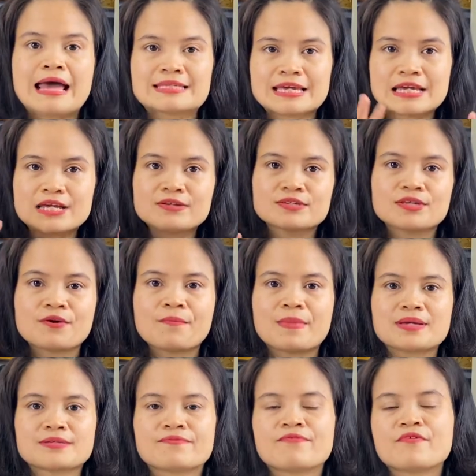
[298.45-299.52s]
Thank you so
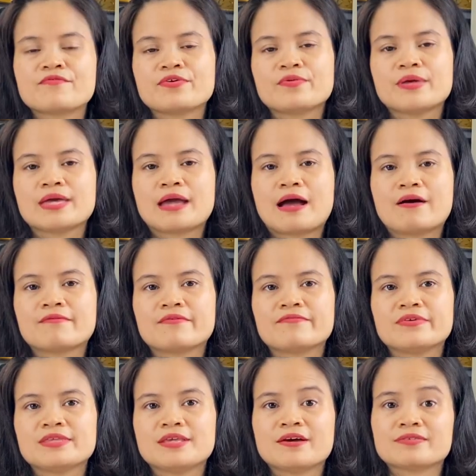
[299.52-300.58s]
much for viewing our
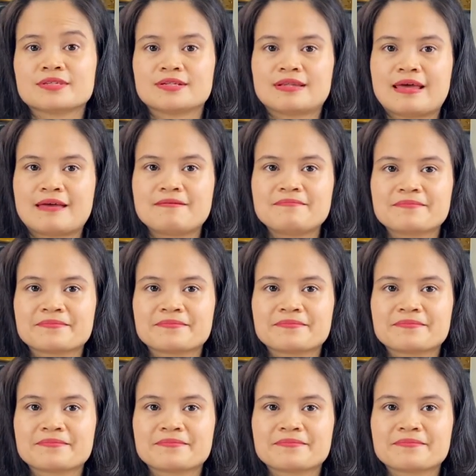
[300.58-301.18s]
video today.